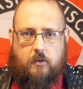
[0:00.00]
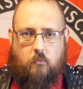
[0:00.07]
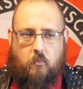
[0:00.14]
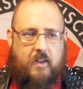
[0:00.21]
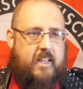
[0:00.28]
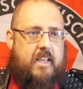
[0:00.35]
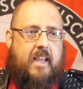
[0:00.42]

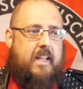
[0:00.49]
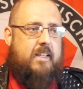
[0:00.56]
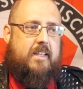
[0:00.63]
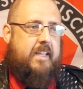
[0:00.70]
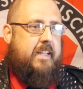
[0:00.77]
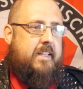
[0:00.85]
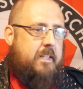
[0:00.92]
When he can't
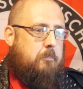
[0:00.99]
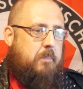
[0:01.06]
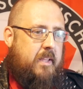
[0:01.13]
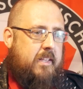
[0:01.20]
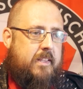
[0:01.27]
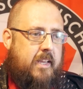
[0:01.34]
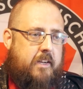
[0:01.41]
legally
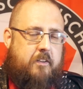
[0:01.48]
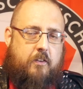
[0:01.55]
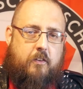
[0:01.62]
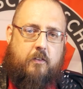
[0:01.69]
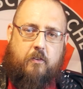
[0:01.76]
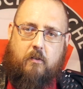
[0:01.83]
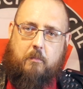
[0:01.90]
be
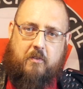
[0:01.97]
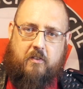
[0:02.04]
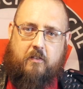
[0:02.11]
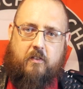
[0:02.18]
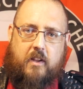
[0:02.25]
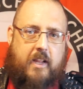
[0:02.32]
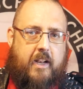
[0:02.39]
elected to a
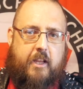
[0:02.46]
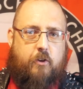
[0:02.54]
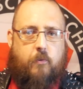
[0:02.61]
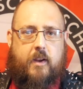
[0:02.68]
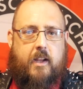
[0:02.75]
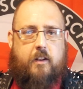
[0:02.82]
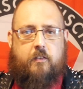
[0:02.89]
position again, he
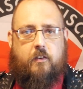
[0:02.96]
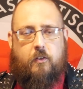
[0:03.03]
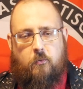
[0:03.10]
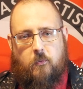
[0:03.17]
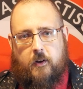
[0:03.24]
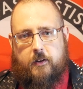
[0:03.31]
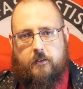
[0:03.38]
creates a new
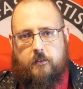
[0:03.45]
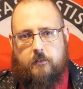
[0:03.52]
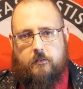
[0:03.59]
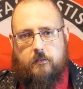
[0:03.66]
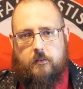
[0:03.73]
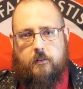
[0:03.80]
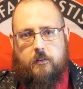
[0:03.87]
one
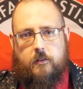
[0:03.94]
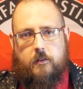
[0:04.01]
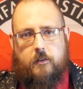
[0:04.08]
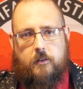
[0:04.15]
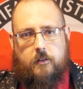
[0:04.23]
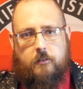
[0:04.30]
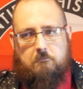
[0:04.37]

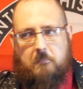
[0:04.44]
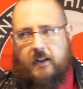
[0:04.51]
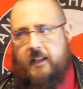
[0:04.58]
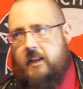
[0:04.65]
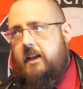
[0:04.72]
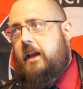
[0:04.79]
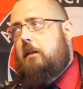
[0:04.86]
that
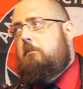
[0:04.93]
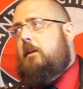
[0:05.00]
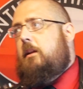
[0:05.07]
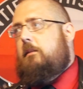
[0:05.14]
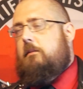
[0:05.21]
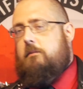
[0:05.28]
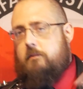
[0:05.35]
he can
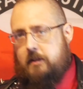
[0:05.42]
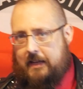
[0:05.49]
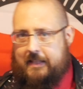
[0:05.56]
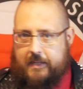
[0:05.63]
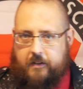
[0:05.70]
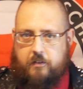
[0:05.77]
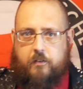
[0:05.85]
be
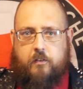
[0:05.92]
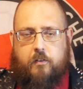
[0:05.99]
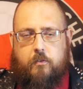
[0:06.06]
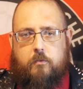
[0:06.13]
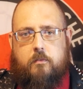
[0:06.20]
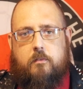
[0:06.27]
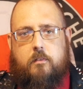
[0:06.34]
elected to.